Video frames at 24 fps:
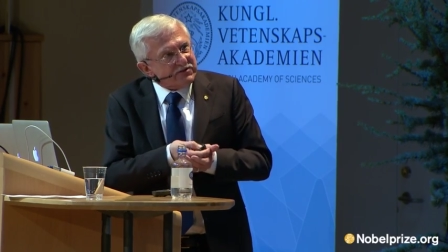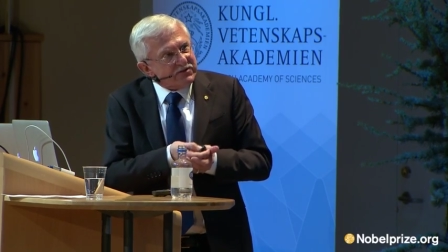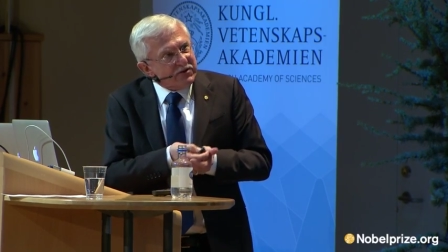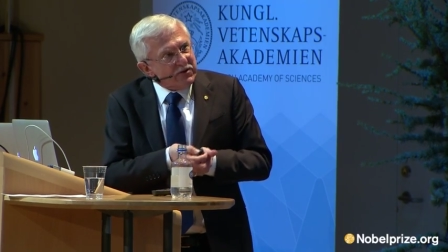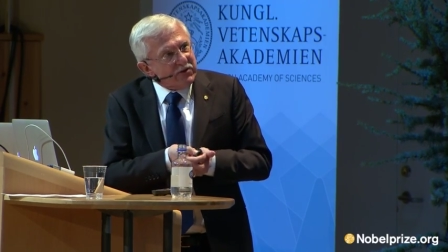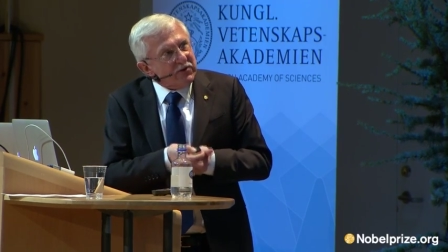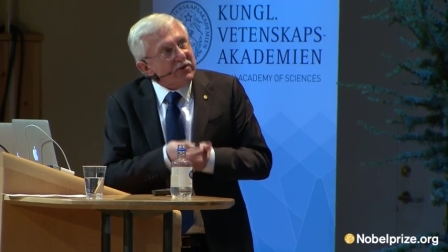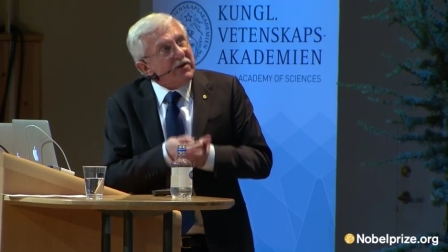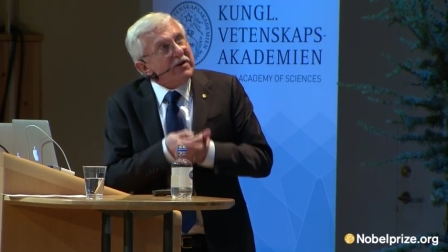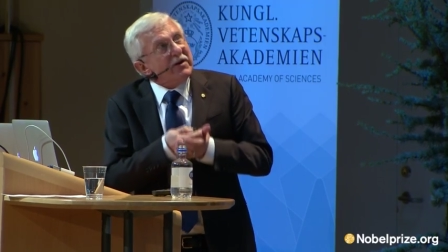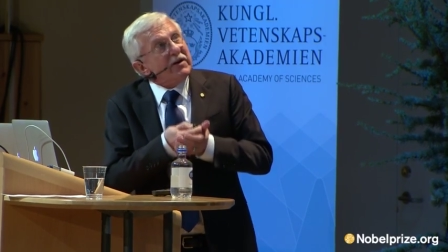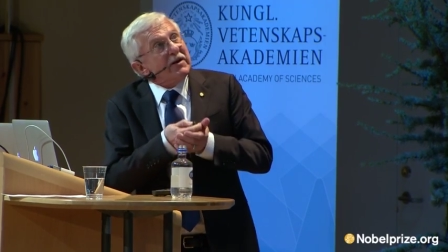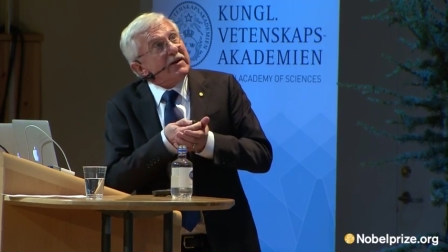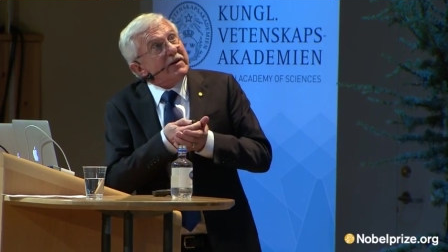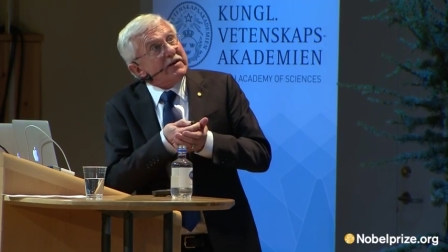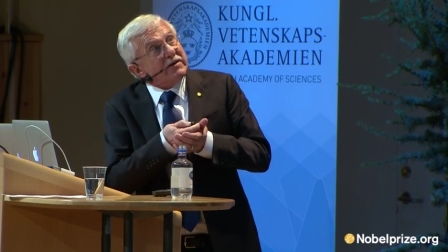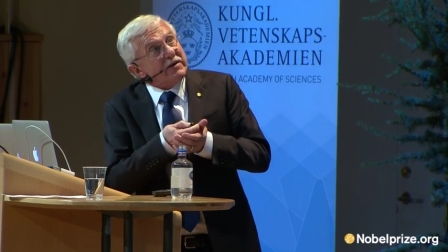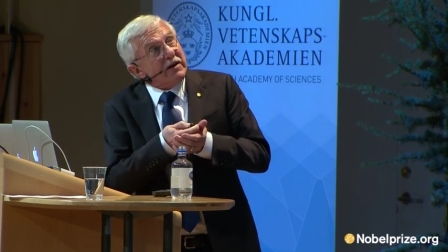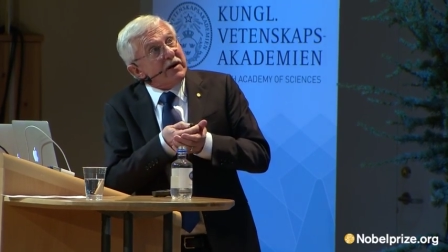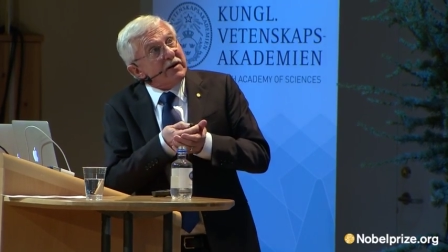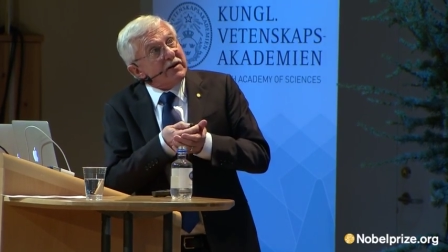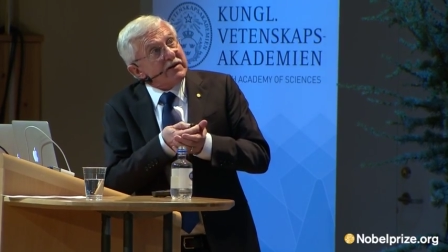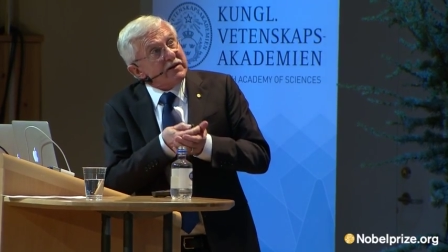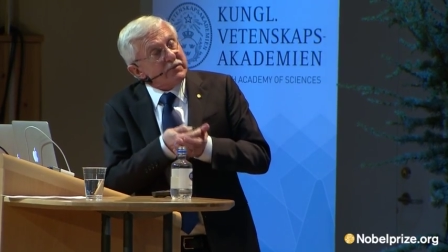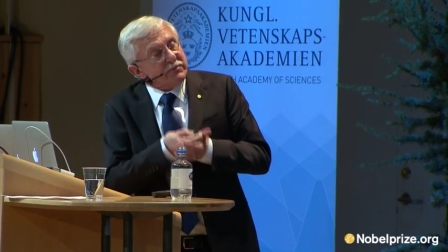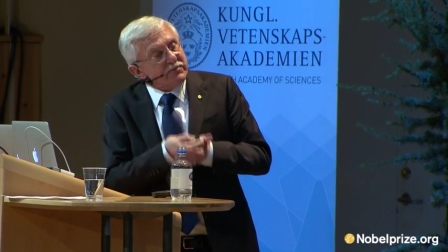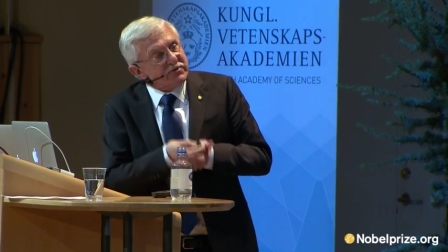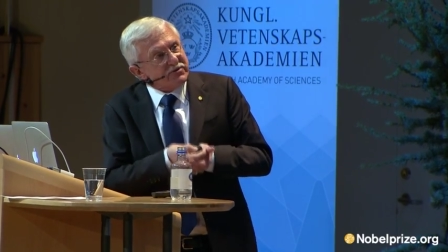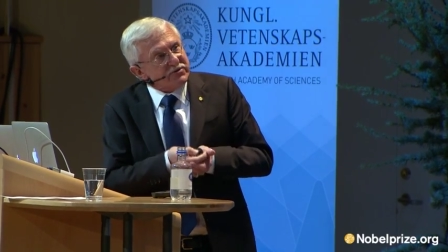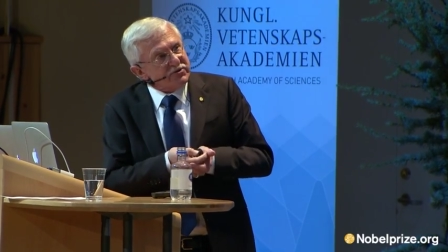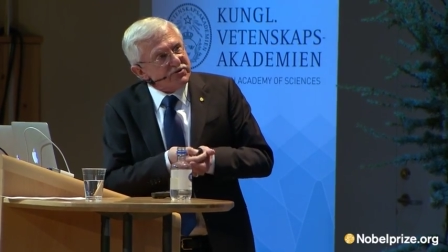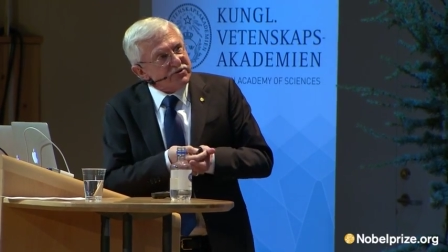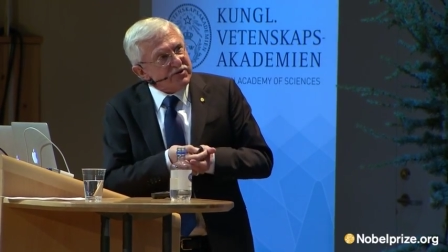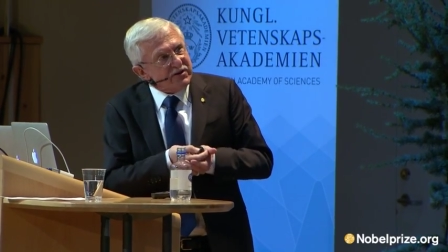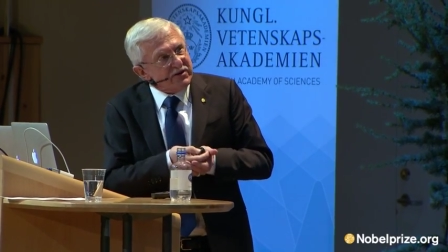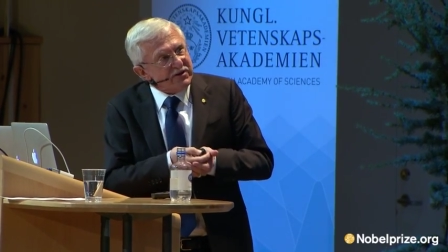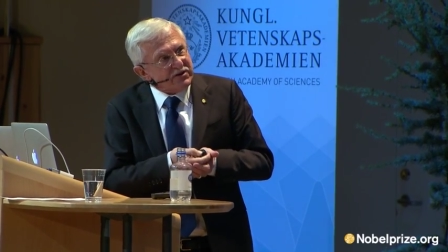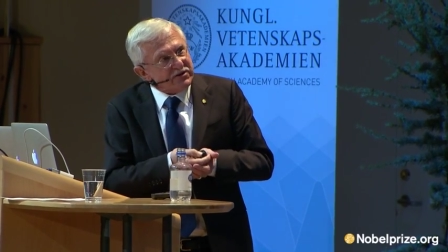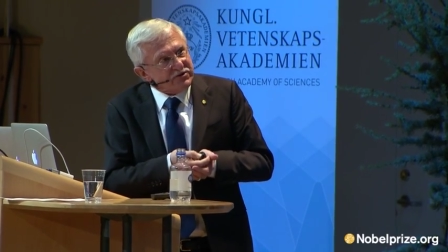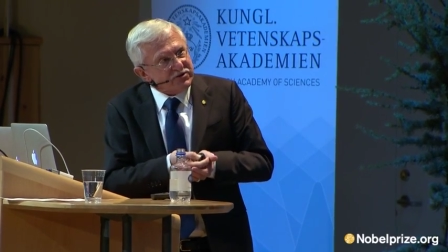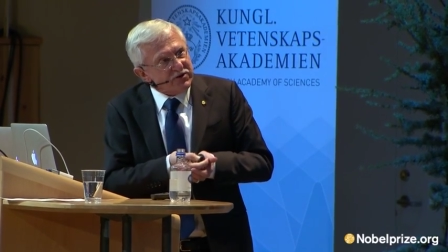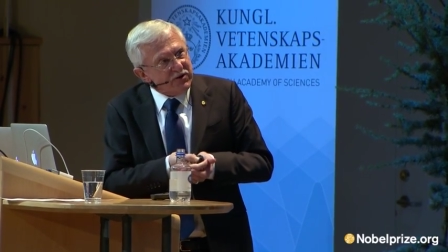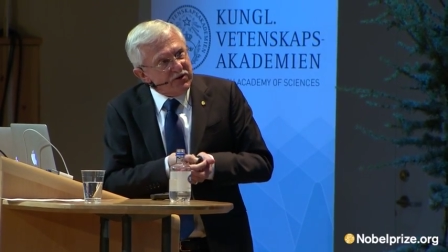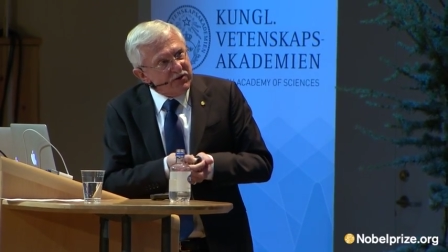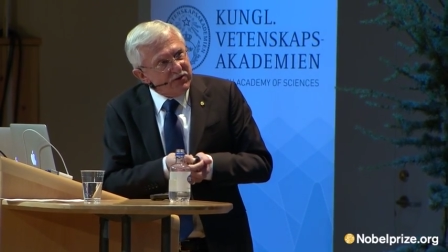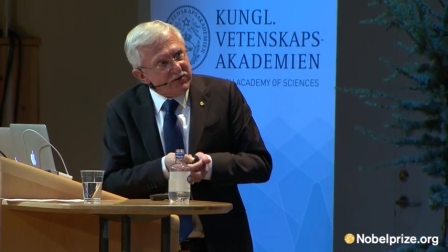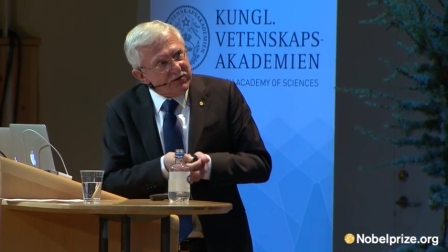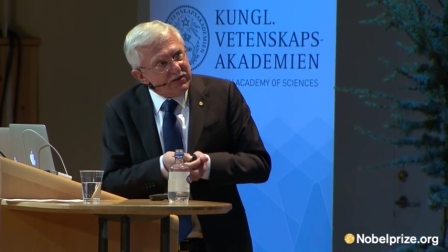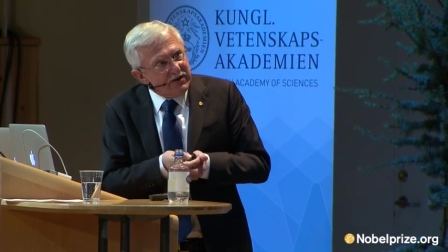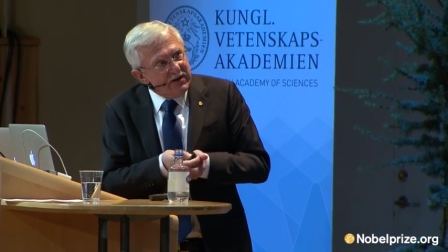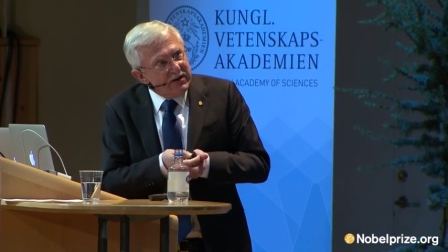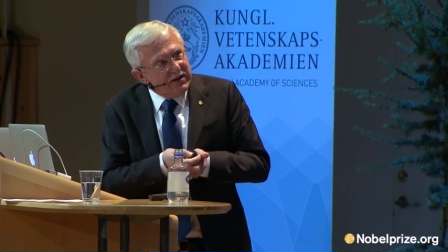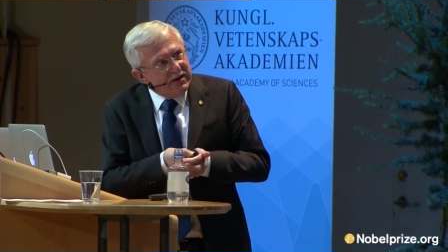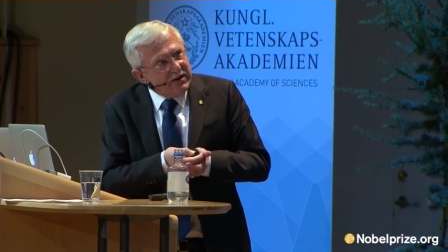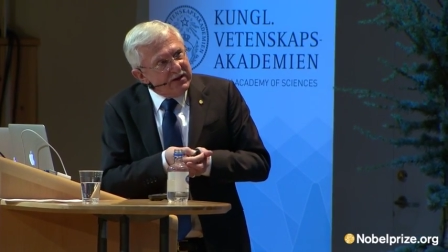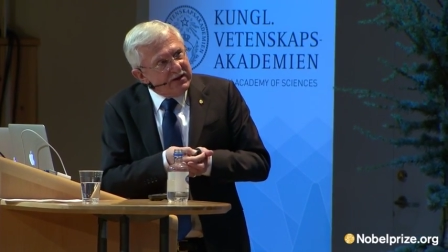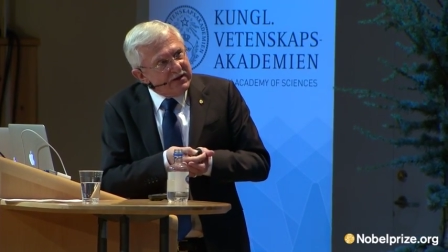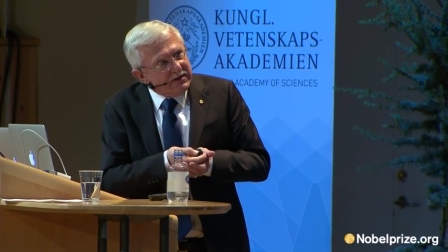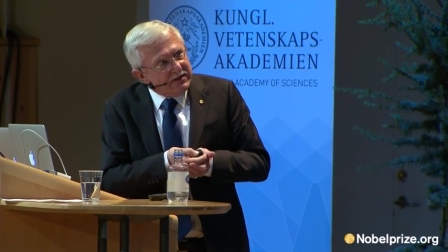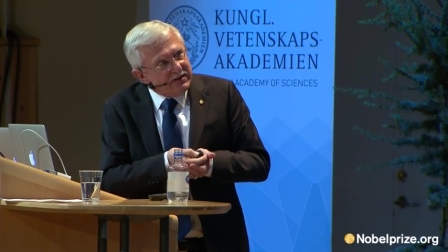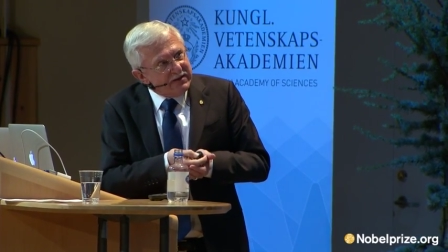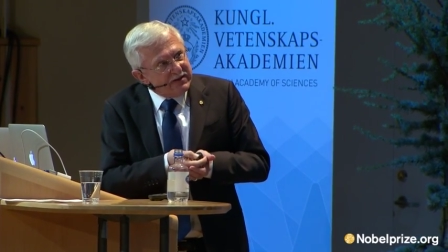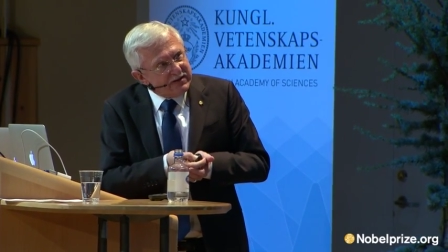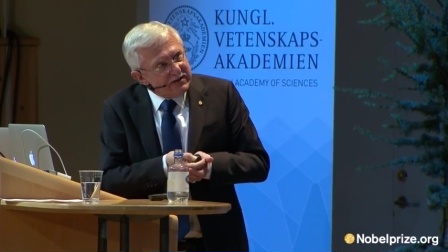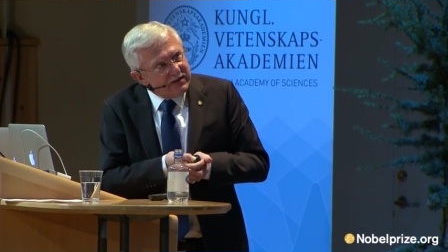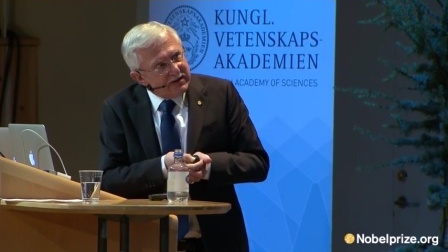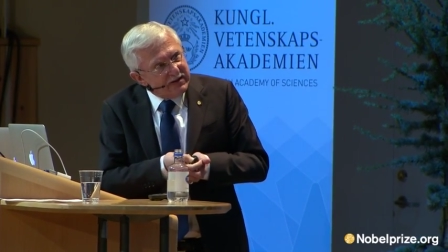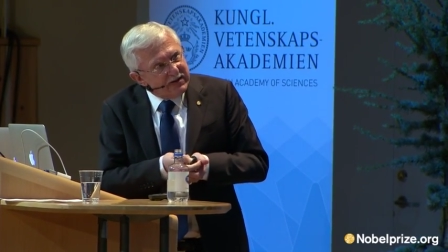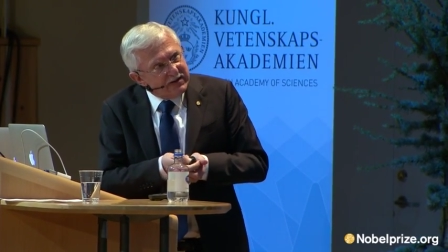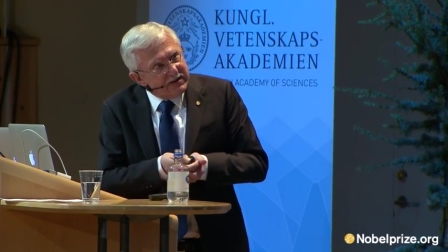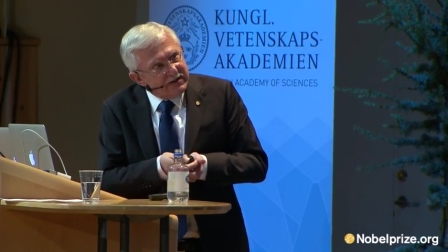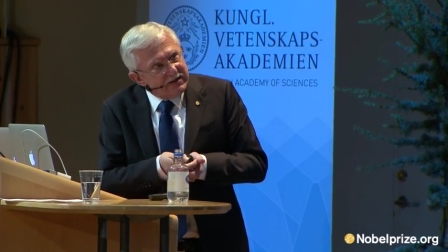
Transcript: So, and Anna Plushinik showed that